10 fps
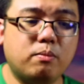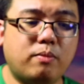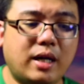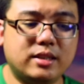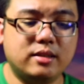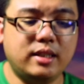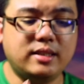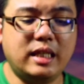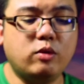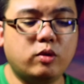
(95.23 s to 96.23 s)
but this
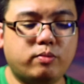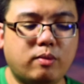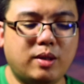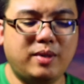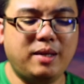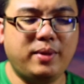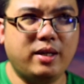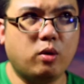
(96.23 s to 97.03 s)
thing would probably be